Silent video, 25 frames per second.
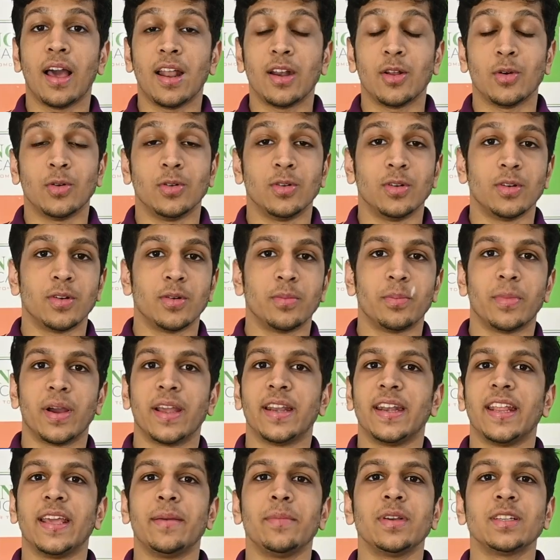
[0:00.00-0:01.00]
Hello,
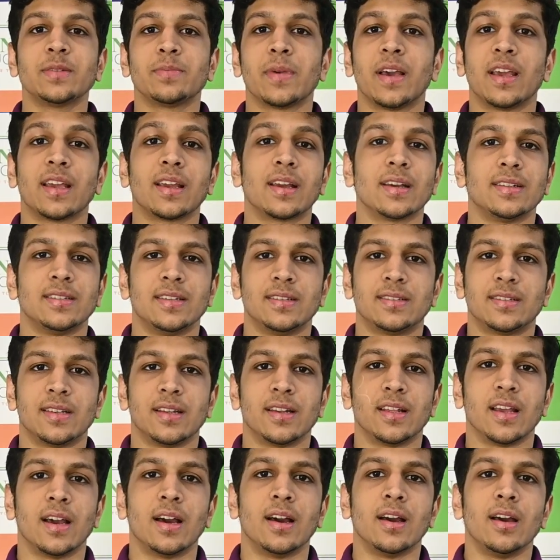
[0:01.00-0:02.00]
my name is Mayank
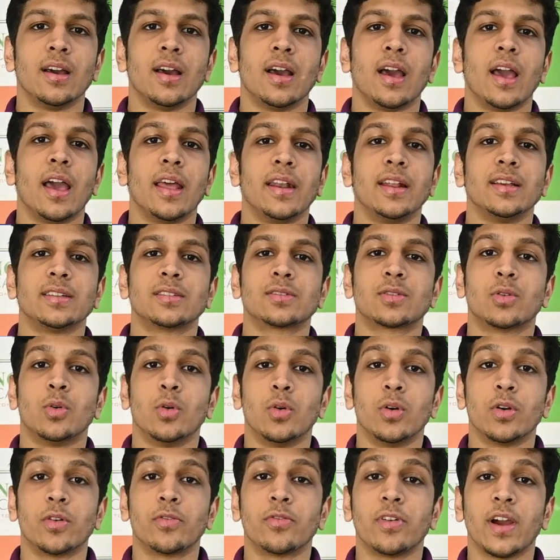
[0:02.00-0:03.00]
and I
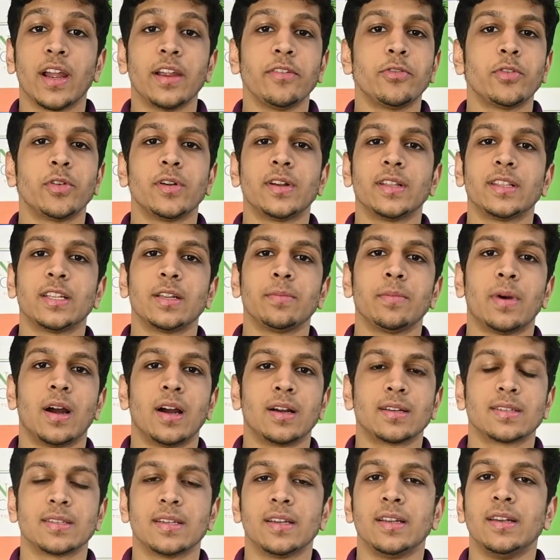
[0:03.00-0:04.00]
scored 523
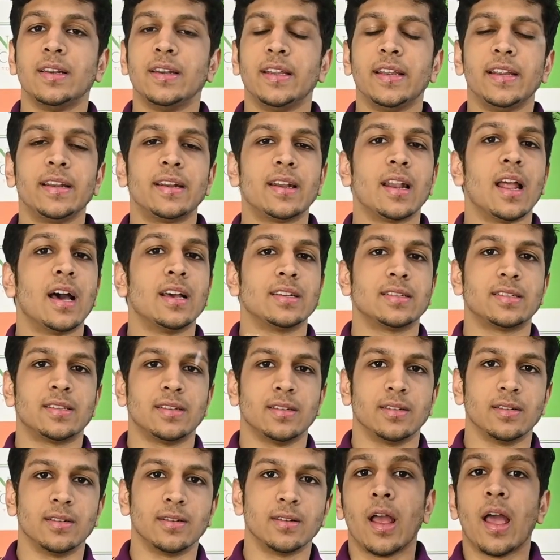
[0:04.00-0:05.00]
marks in NEET last
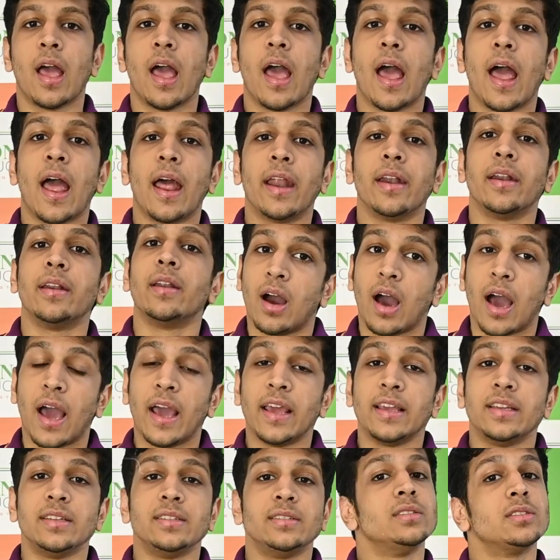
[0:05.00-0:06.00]
year and
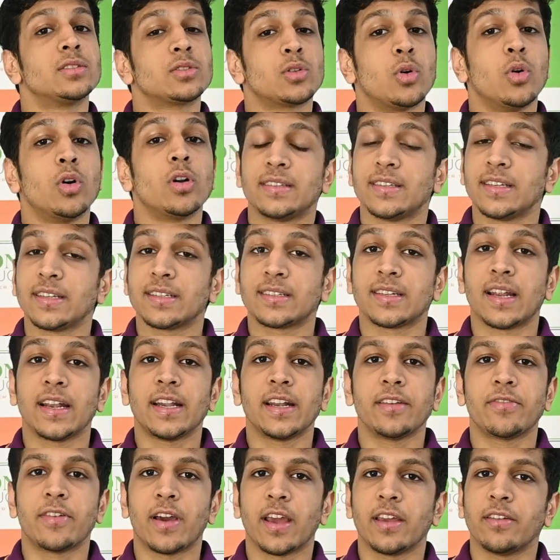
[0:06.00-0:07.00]
I scored
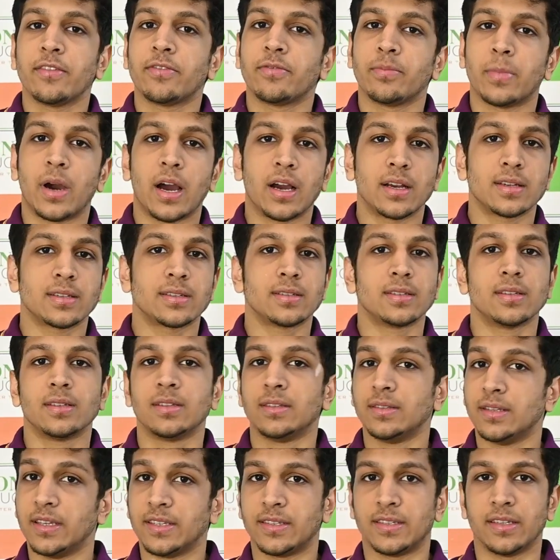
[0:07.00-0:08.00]
695 marks
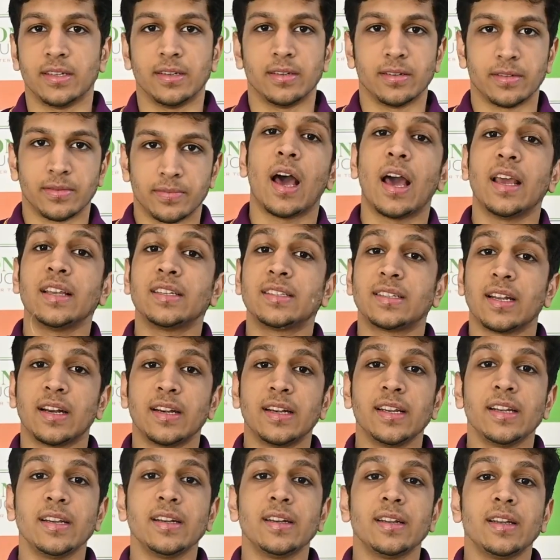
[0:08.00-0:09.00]
this year. I
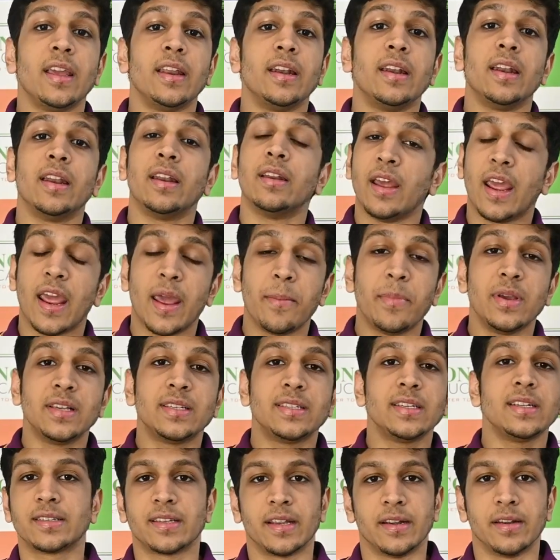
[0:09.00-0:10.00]
studied in
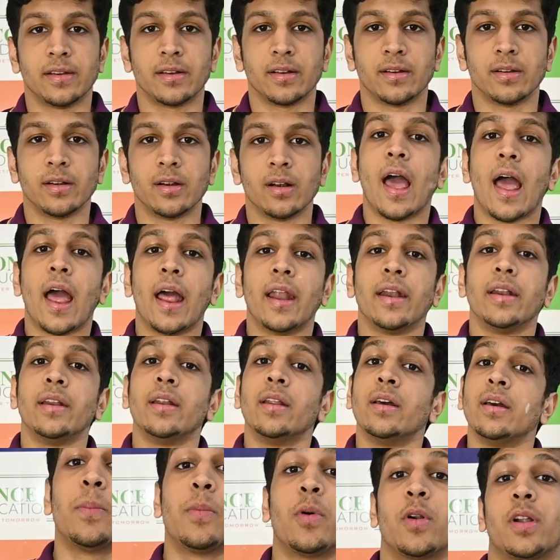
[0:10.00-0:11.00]
ABC Center and
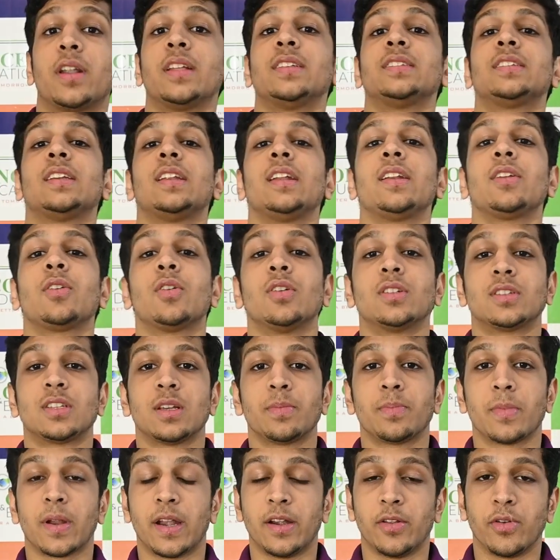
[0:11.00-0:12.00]
Potential and
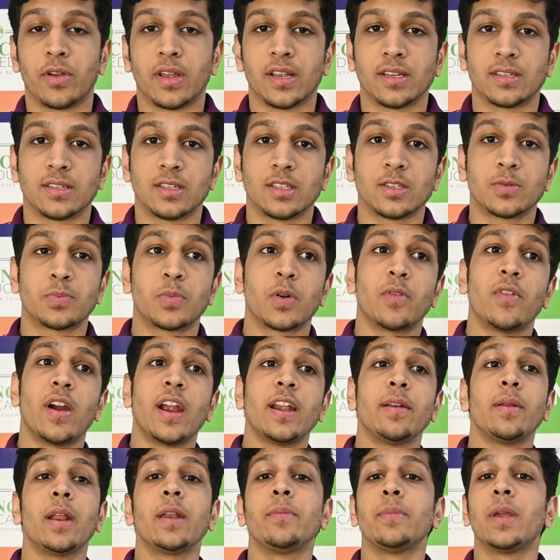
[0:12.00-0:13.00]
Concept Educations
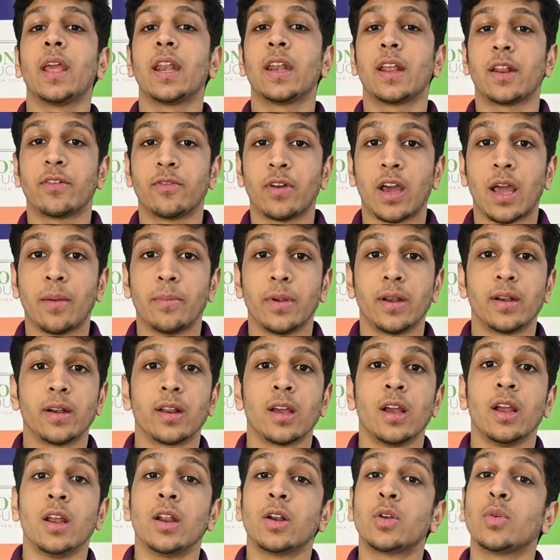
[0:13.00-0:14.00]
provided me an environment
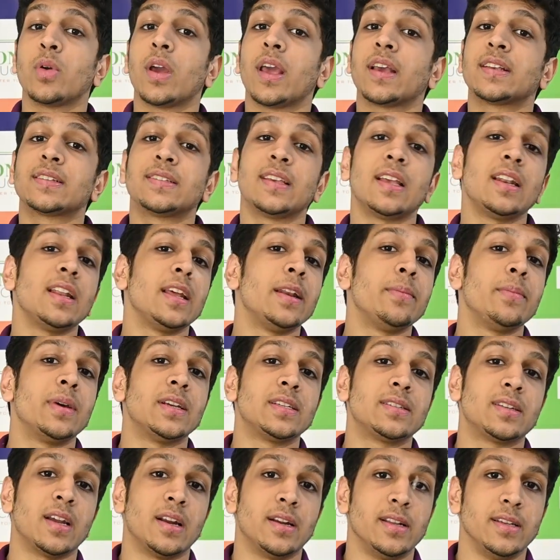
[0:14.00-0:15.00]
to excel in
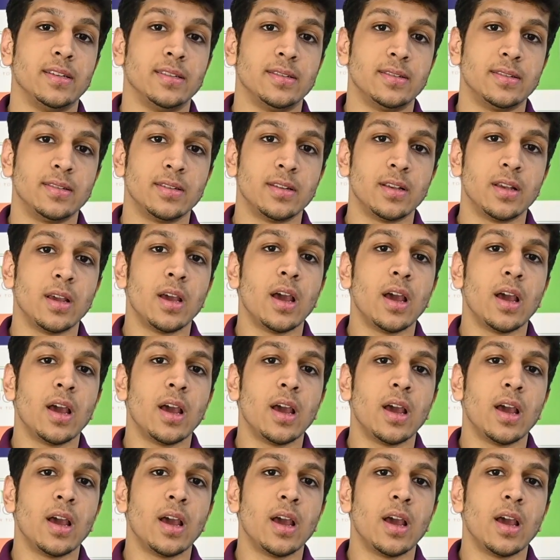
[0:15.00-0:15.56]
my studies.